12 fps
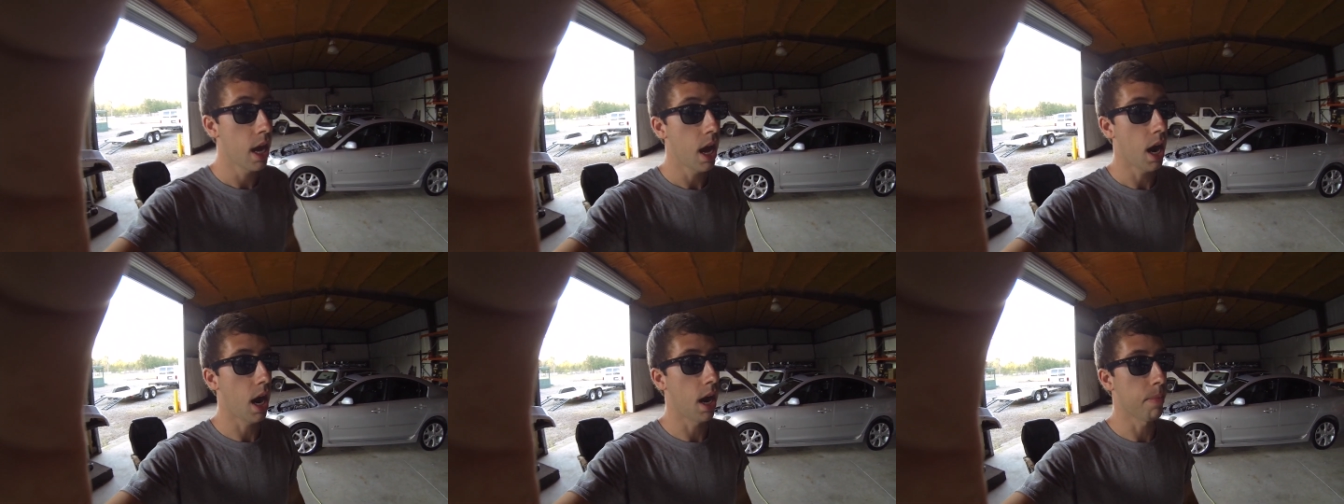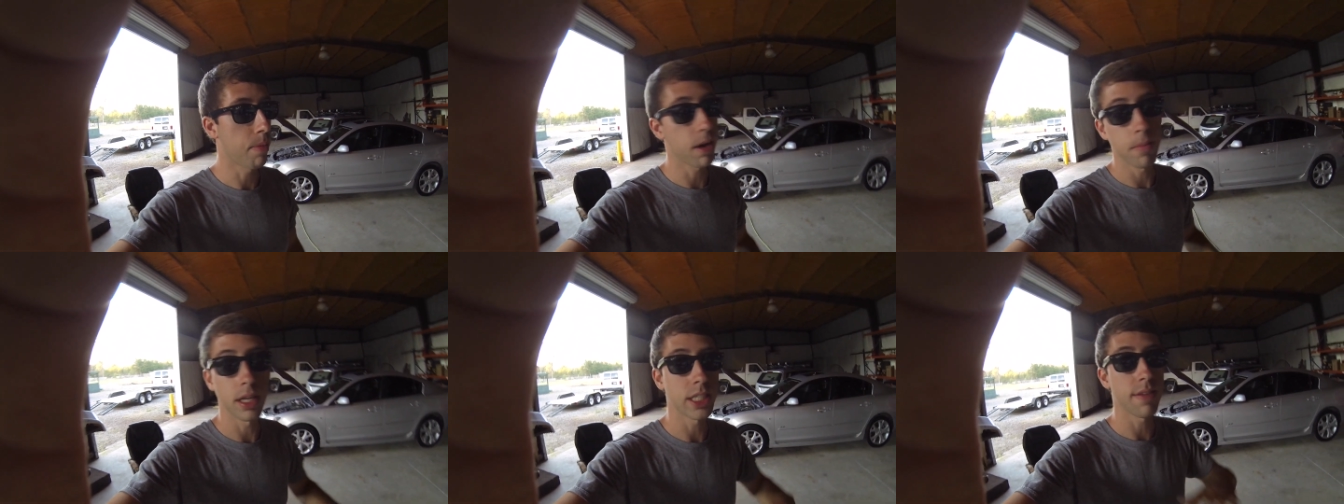Uh, pretty
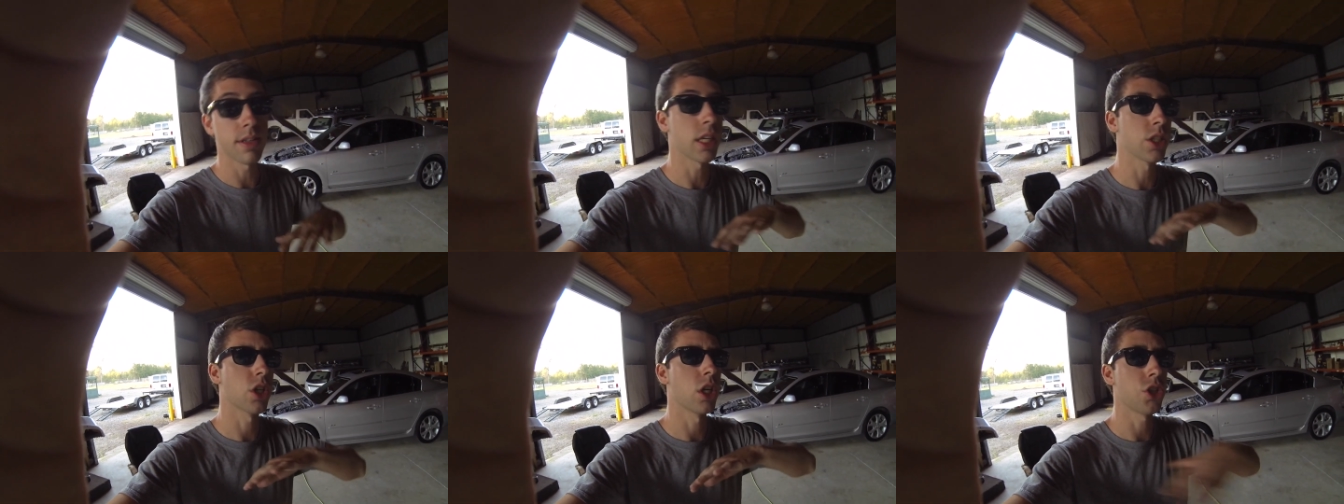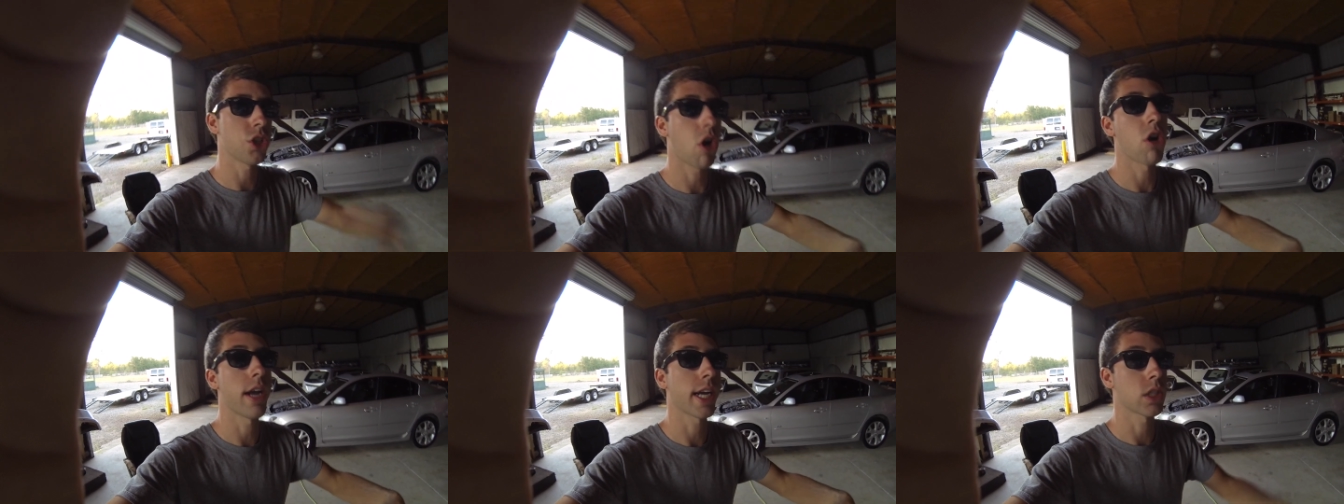much everything's going to
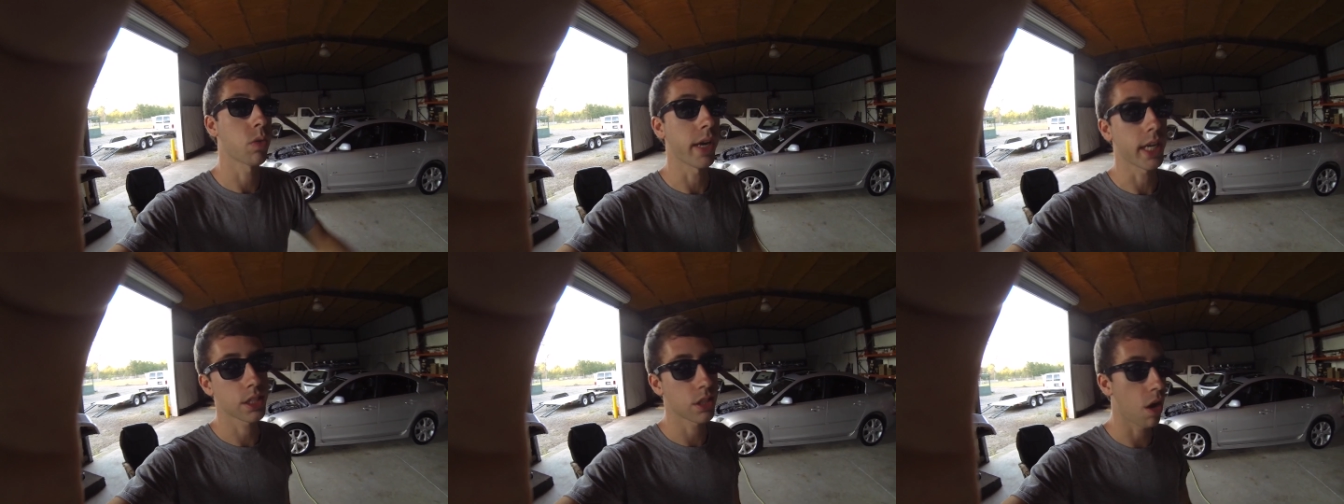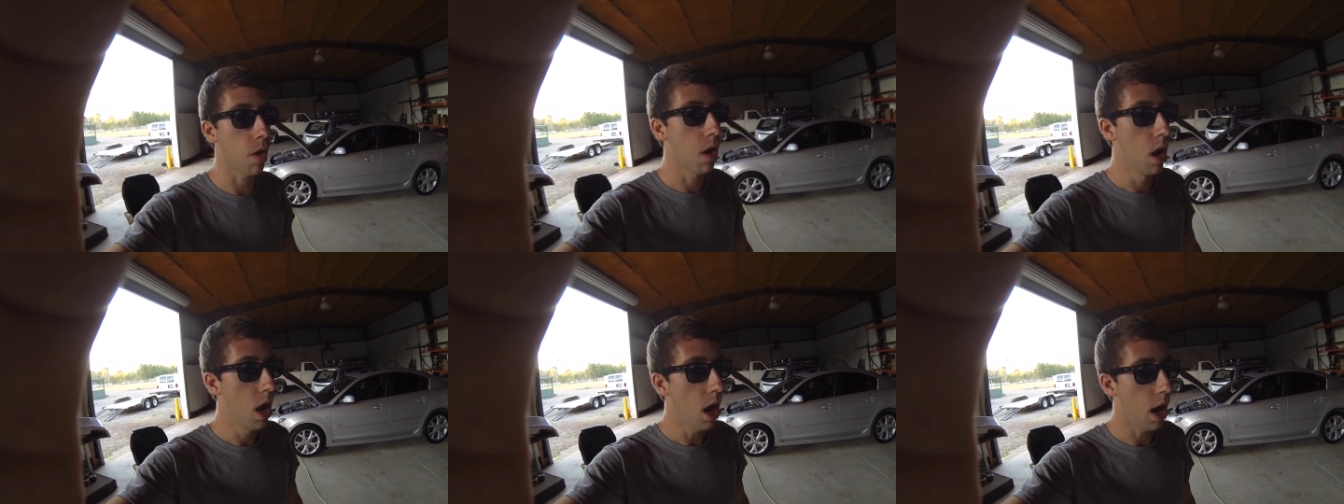start next week. So
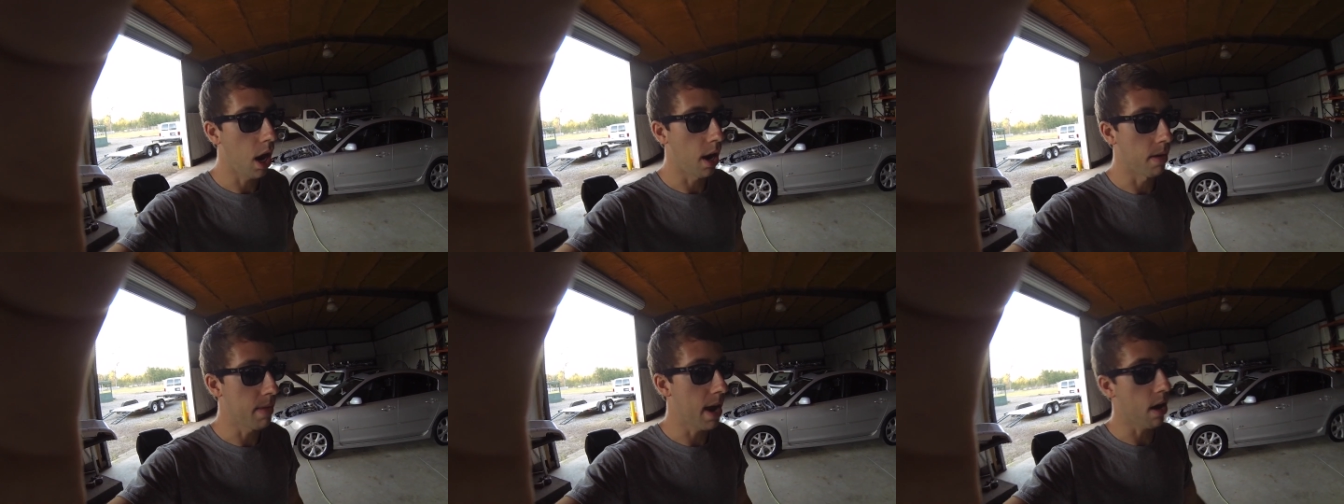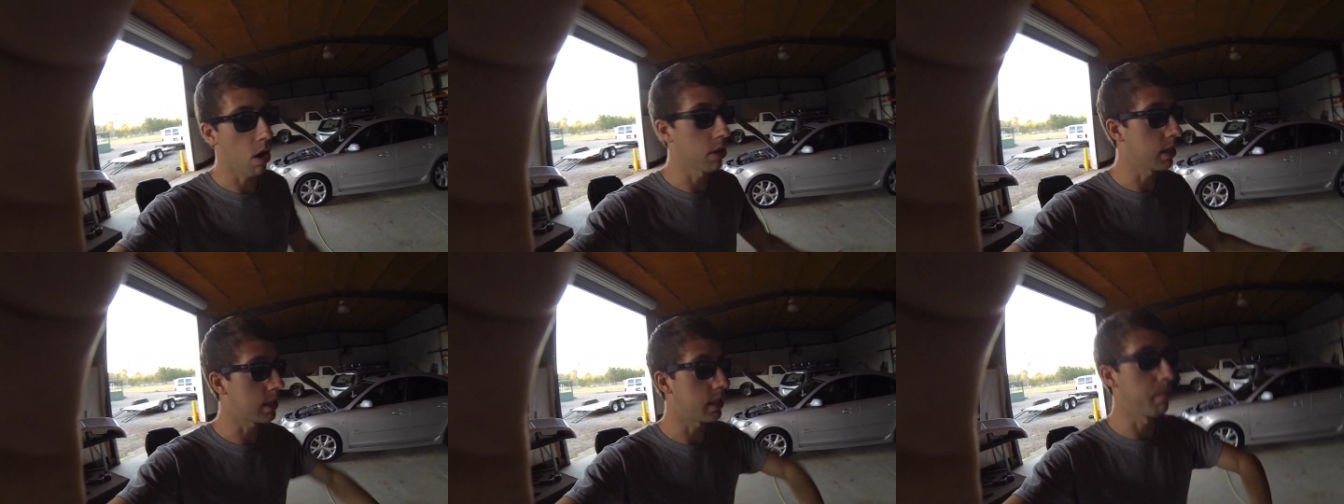um, all
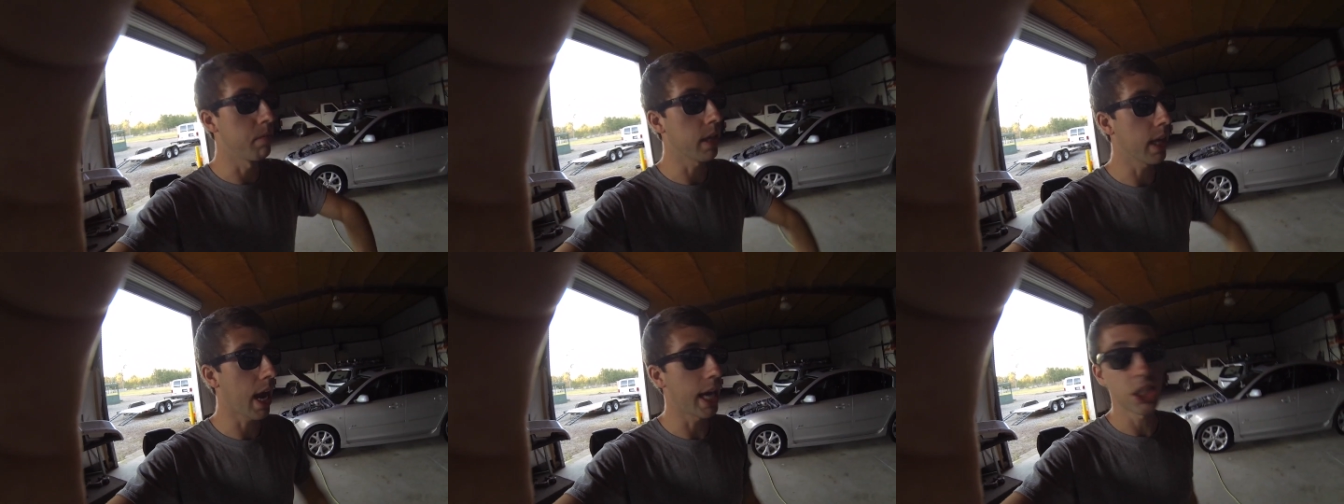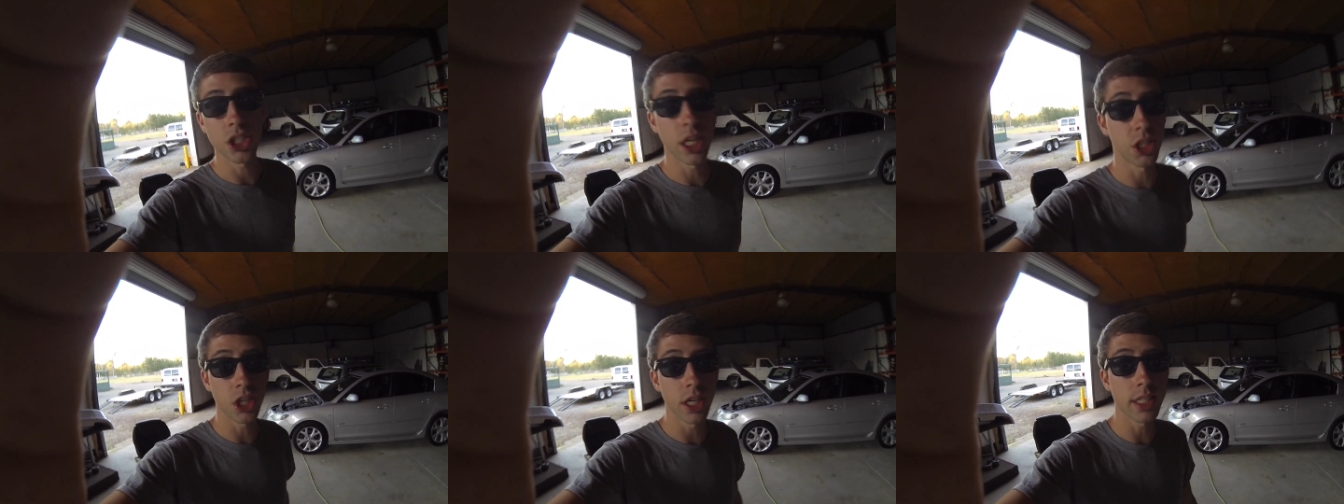the assembly, I sh it
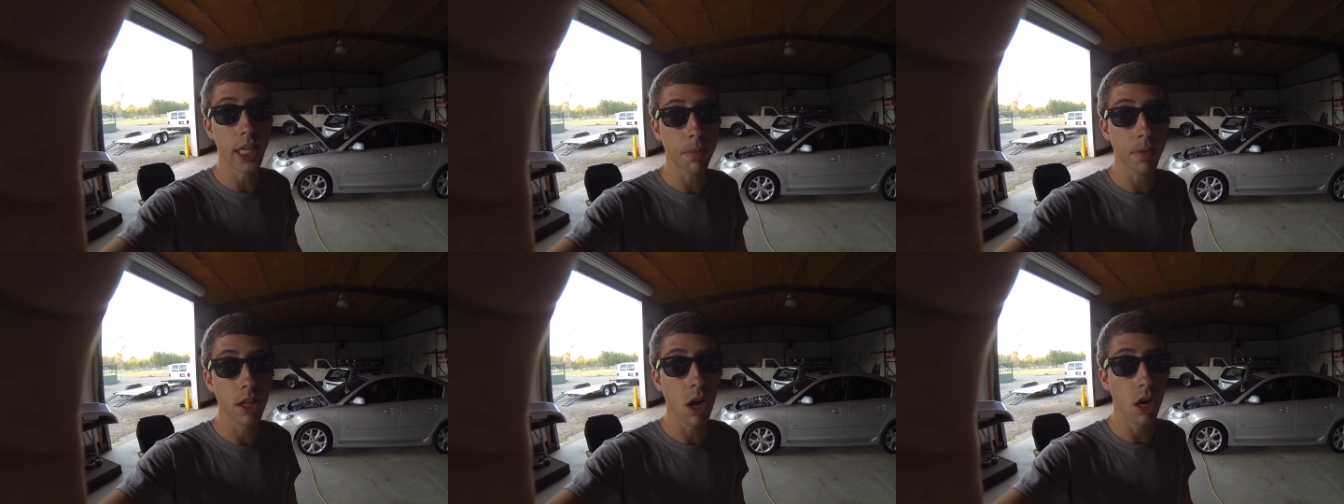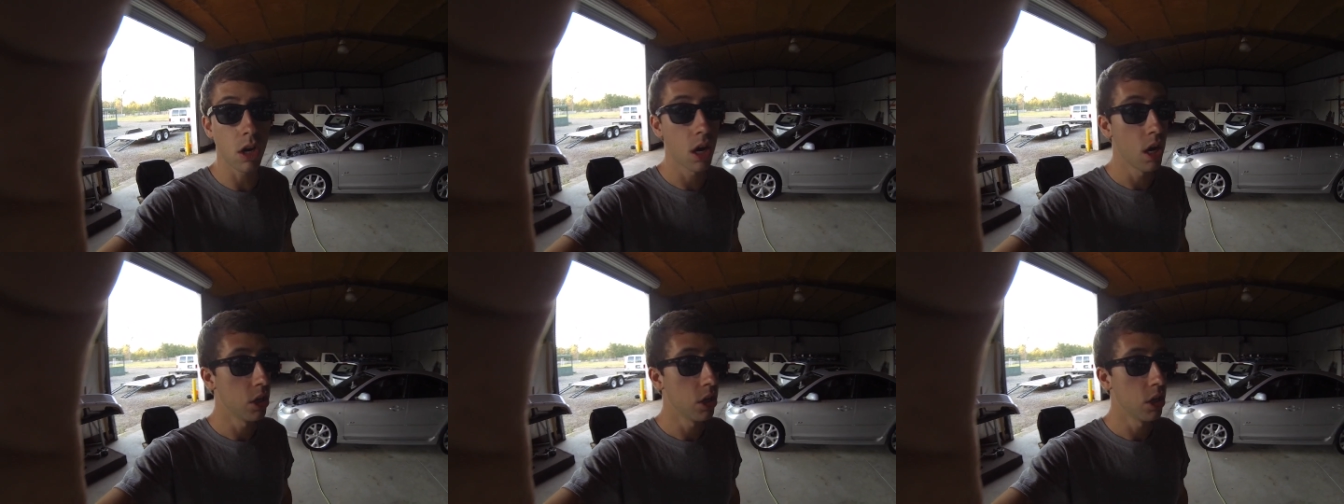shouldn't take me long